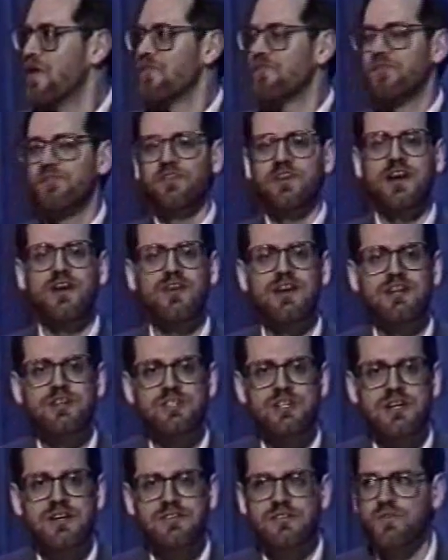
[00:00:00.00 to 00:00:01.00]

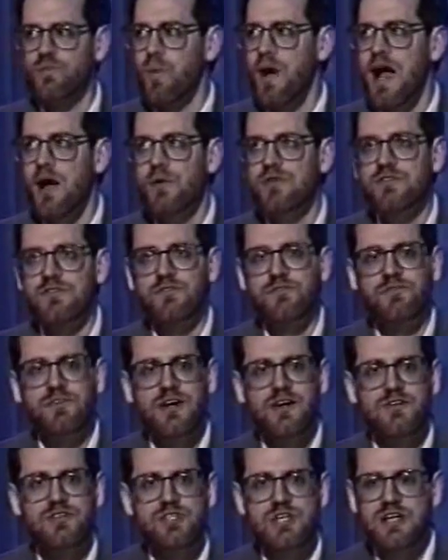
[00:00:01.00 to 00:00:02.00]
Fearing Jesus, why would you
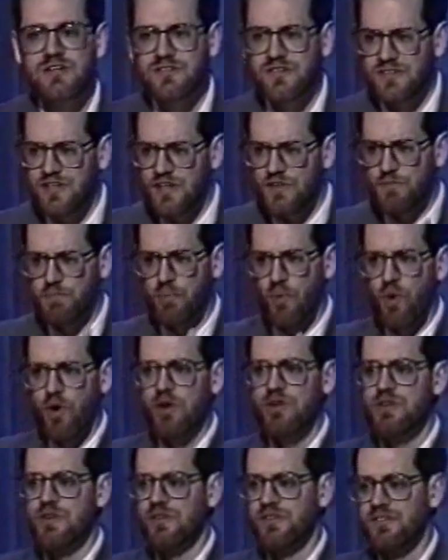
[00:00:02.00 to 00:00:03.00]
fear Jesus? He's
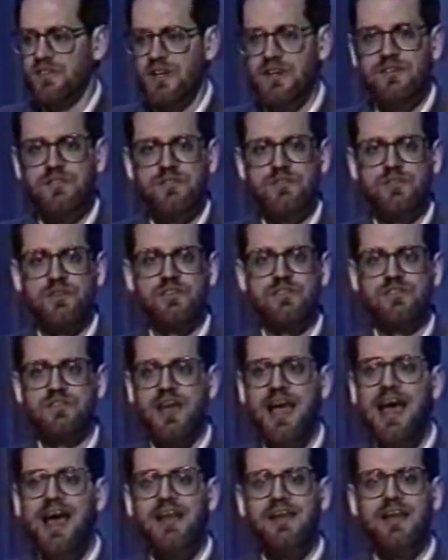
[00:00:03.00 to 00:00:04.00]
borne your sins in your
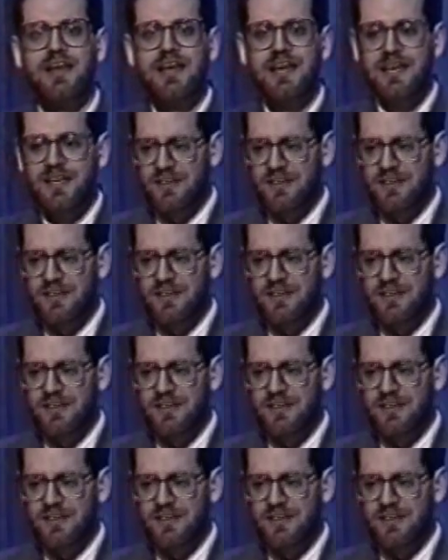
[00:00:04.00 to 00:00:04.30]
stead.